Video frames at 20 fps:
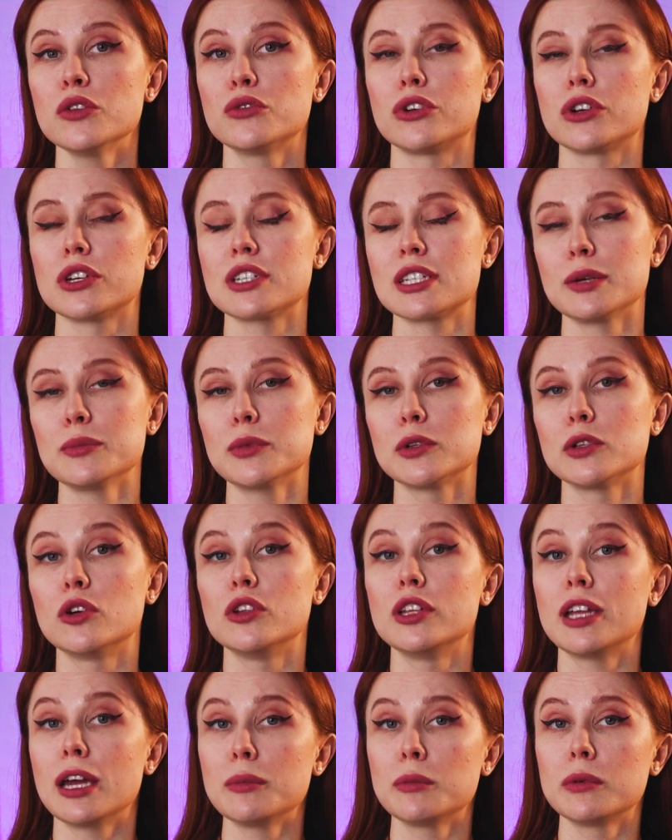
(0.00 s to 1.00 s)
For example,
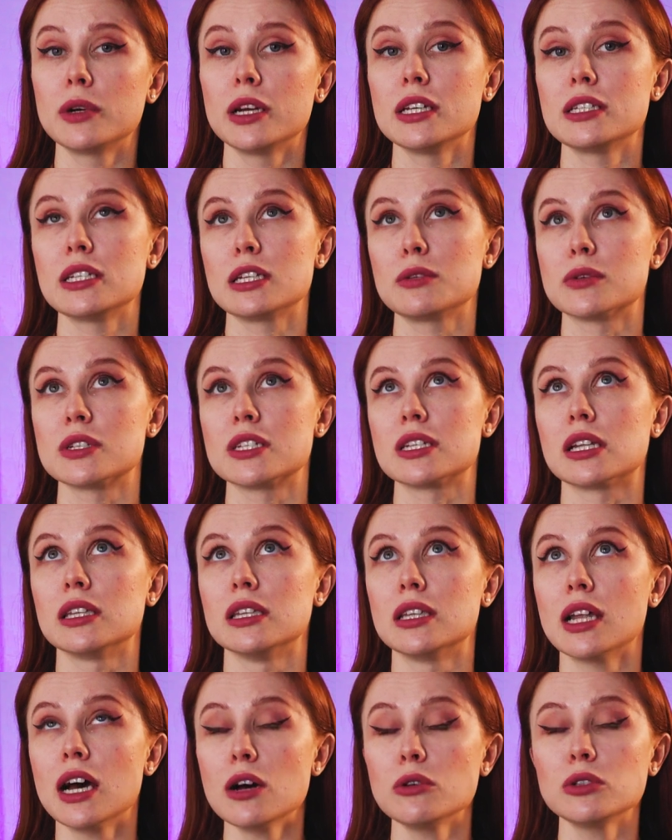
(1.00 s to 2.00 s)
on Emirates it was
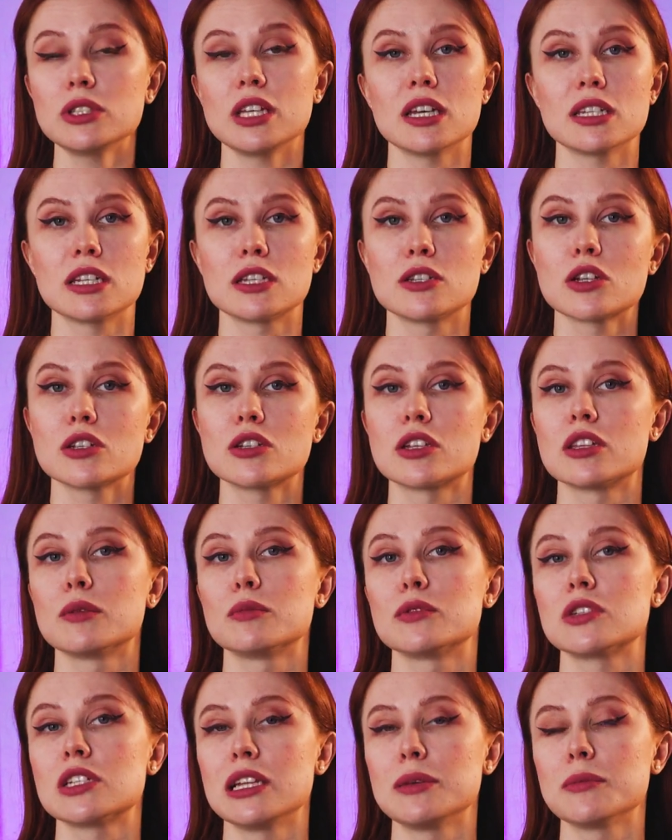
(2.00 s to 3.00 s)
allowed, yes, it's also the
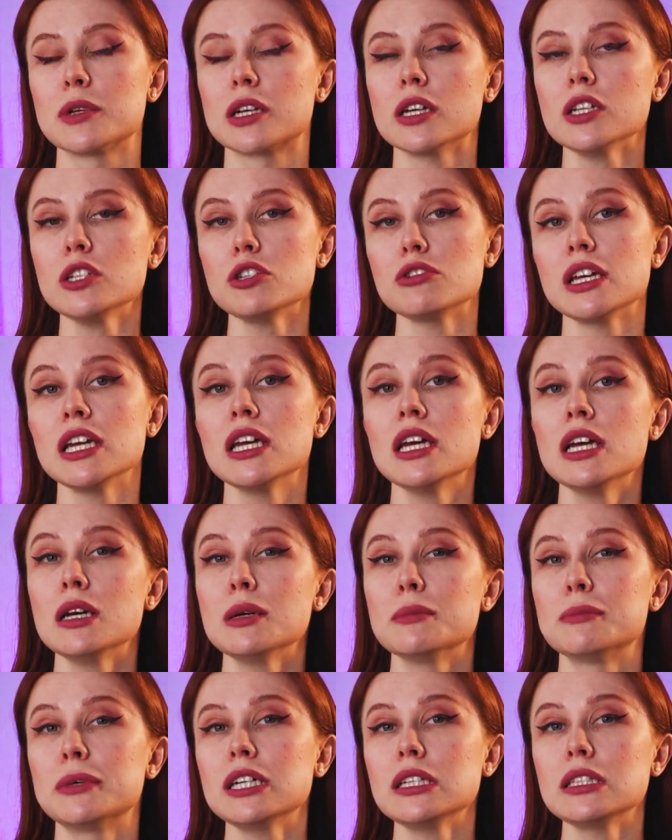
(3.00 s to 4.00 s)
Muslim country,
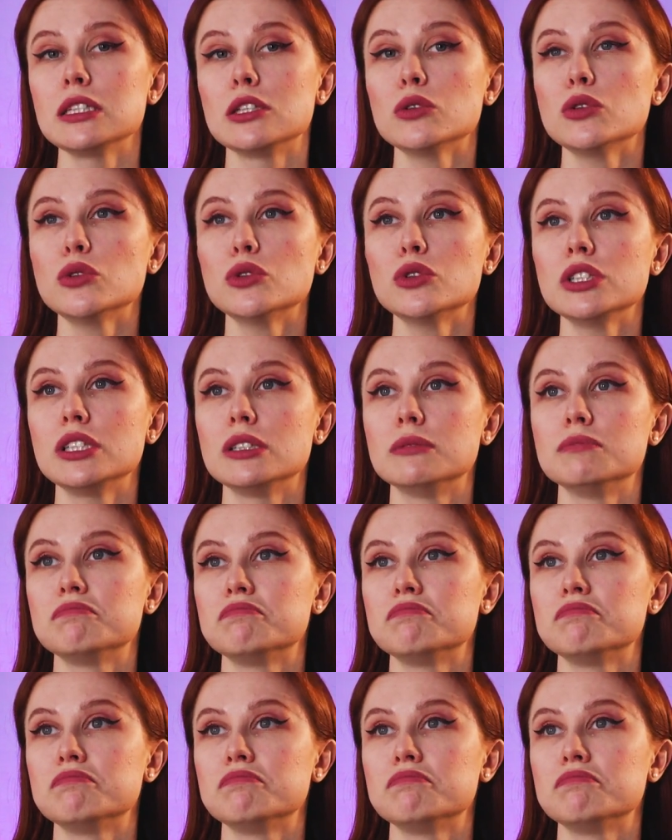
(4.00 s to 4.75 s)
but you